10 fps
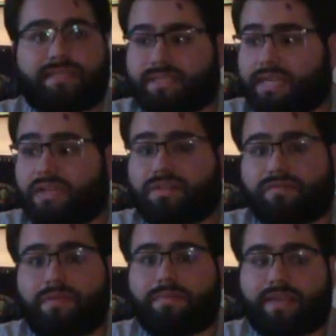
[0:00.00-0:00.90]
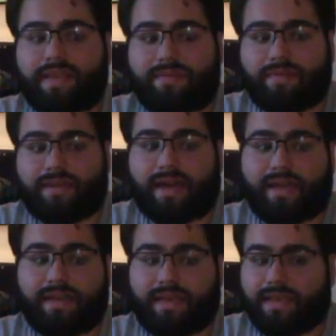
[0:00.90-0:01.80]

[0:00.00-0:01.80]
the Statue of Liberty would not